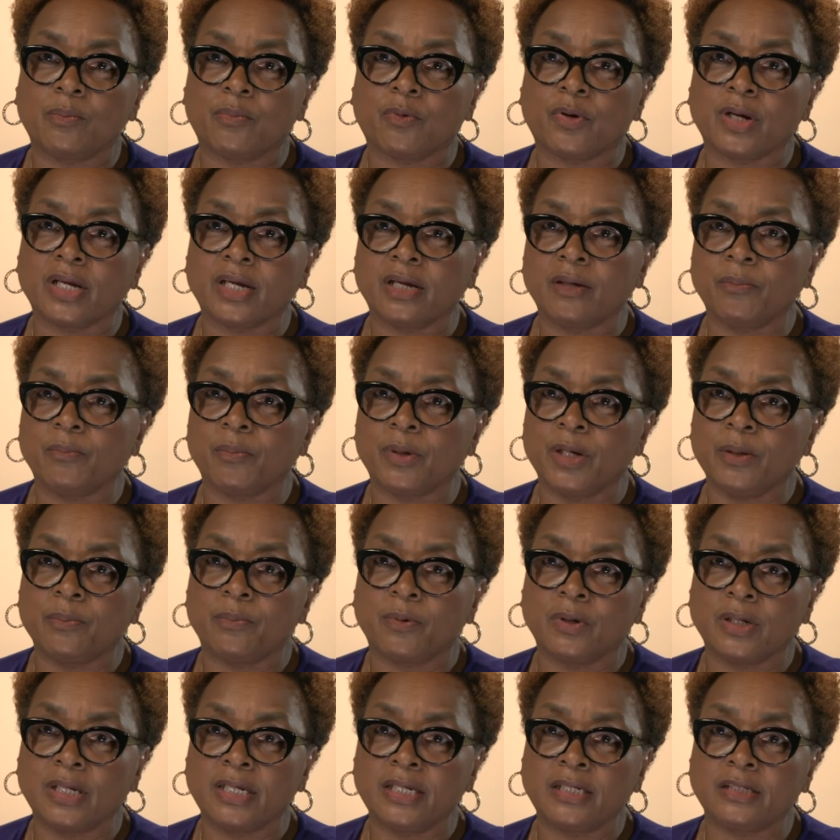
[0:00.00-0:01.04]
bringing
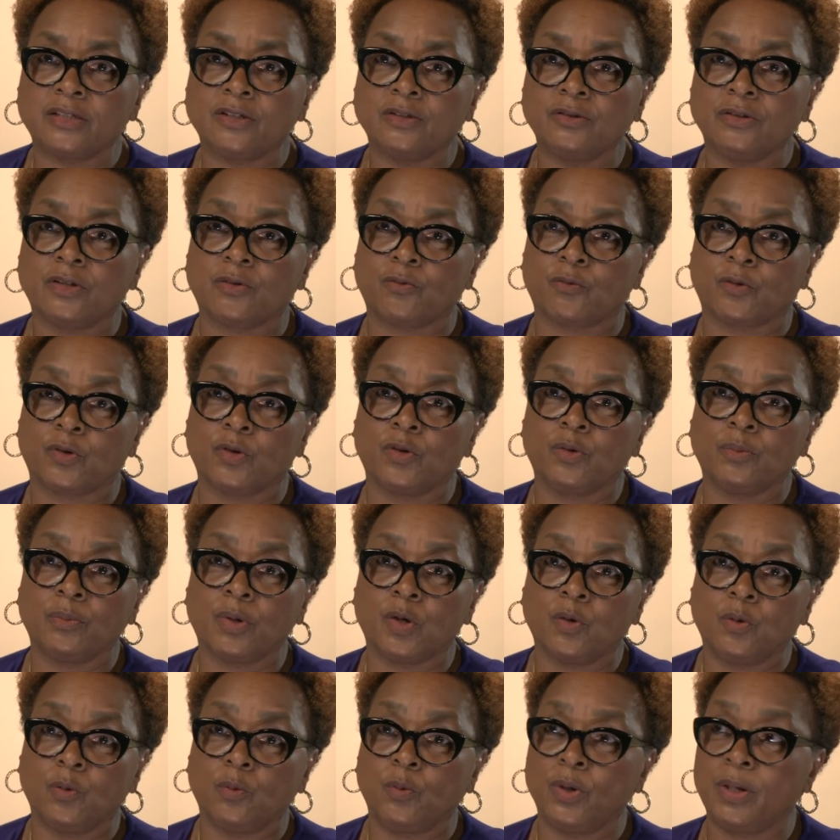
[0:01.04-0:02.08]
people into the room
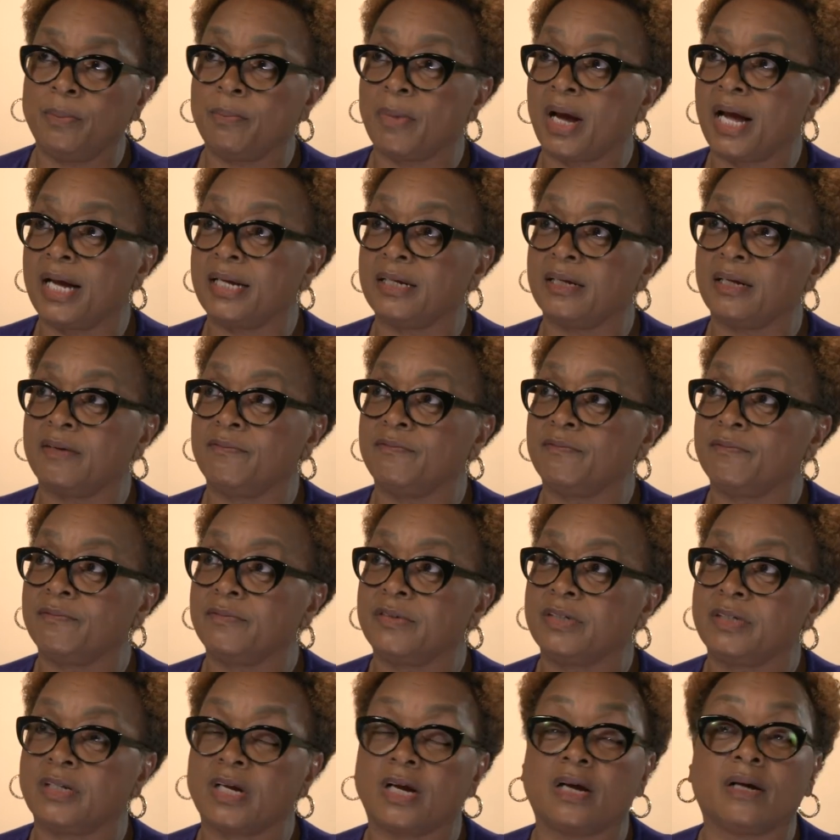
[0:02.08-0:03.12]
who we might have
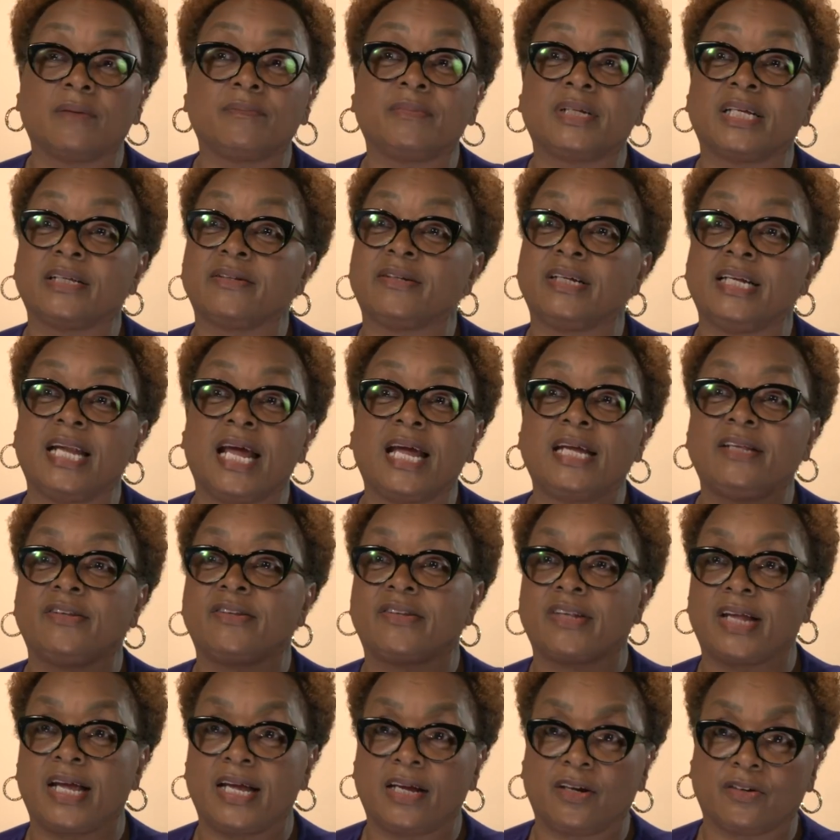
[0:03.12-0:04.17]
dubbed as
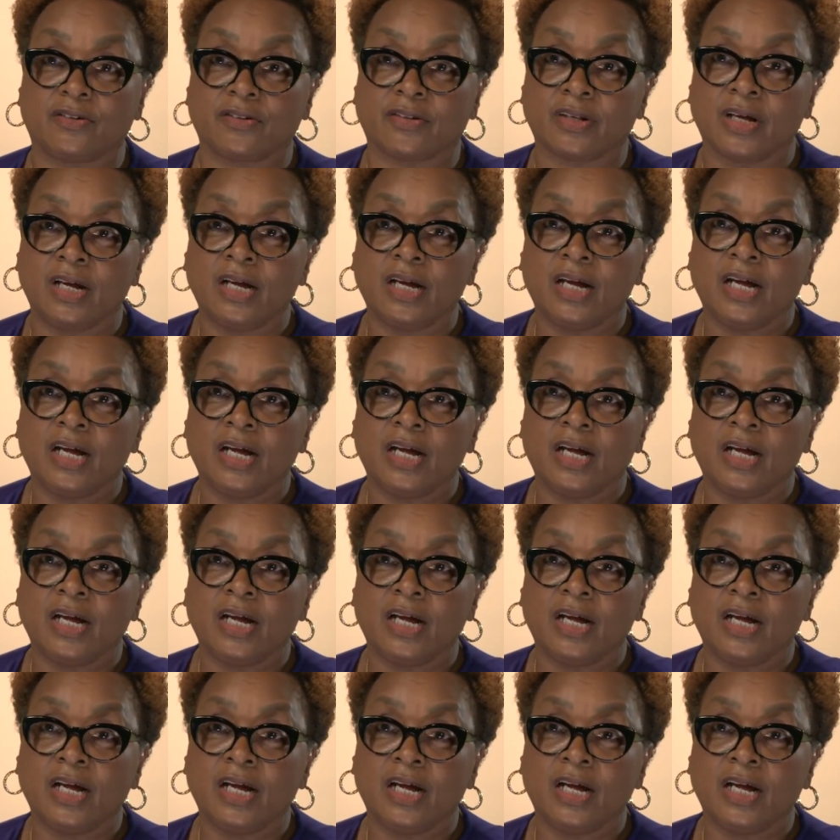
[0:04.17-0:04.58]
naysayers.